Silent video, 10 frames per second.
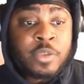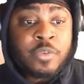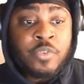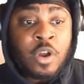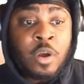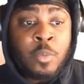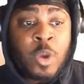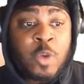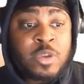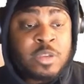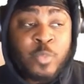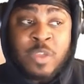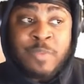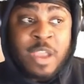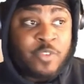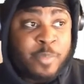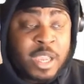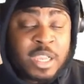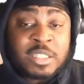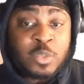from where we met
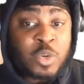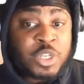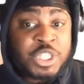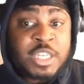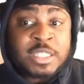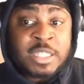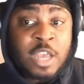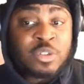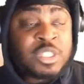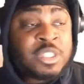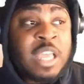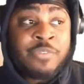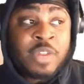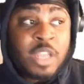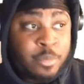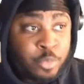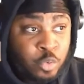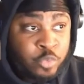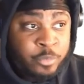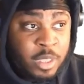Rebecca to where she is now, definite
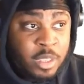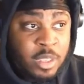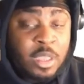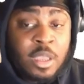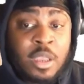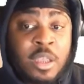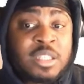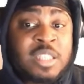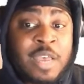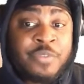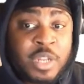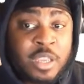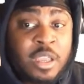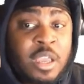improvement. Definite.